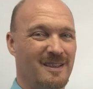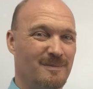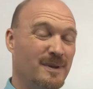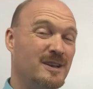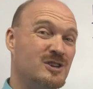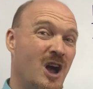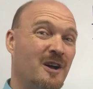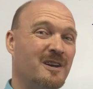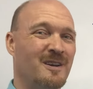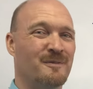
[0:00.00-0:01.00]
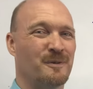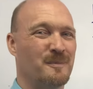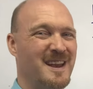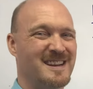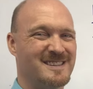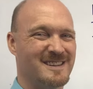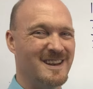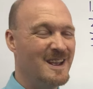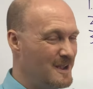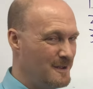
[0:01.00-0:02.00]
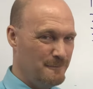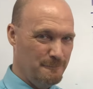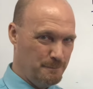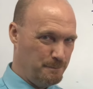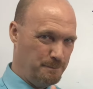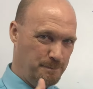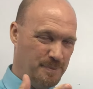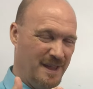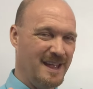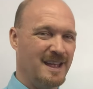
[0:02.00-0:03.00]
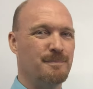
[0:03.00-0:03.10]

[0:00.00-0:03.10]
the big chunk of information, big